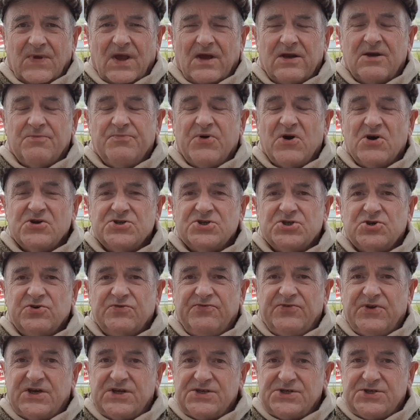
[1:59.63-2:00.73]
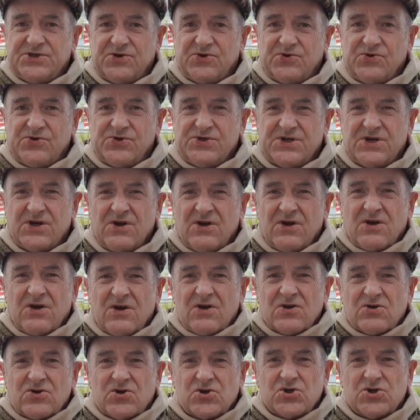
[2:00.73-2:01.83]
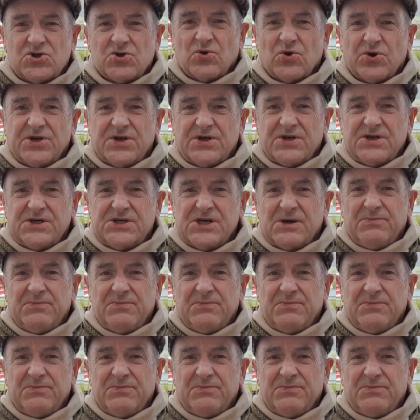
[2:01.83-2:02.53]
An apostrophe is used to shorten